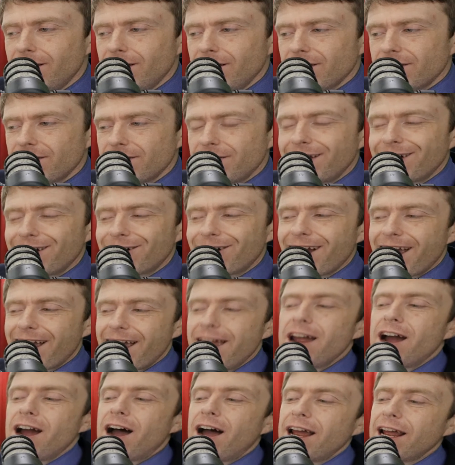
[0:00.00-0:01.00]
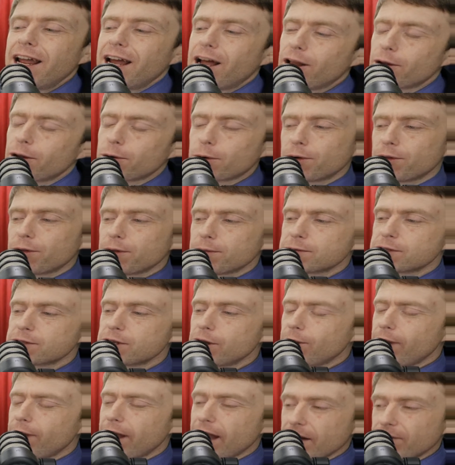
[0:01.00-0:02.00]
their AI algorithms
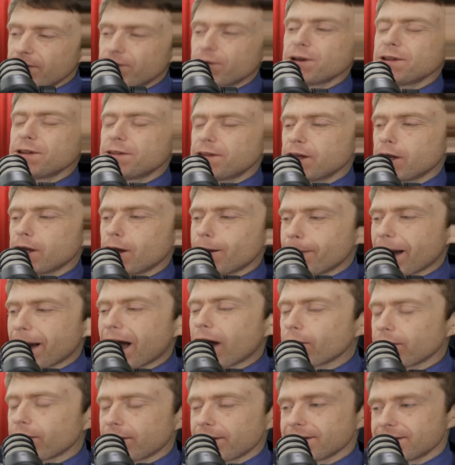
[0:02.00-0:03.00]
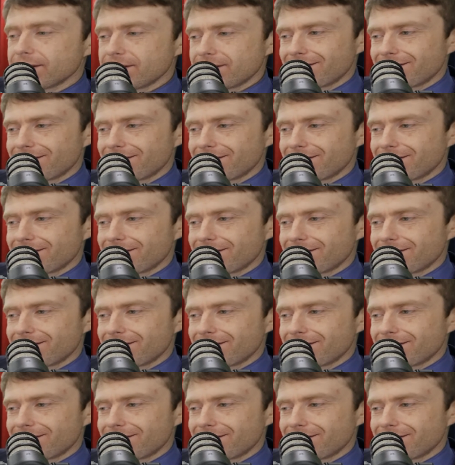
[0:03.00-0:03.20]
know everything about us.